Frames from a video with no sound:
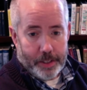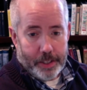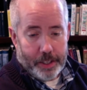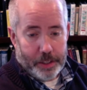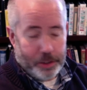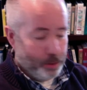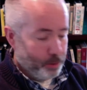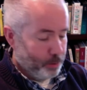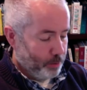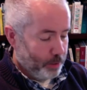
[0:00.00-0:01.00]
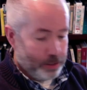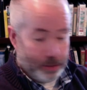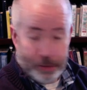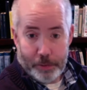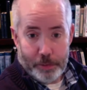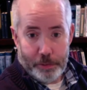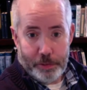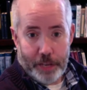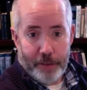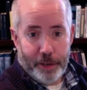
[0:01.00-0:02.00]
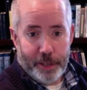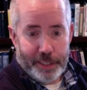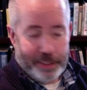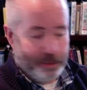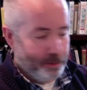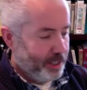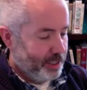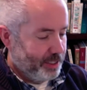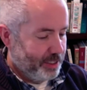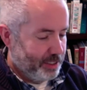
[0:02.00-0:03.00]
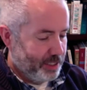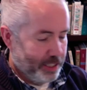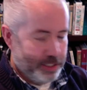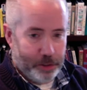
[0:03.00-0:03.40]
Uh, so let's dive right, in, right into these texts.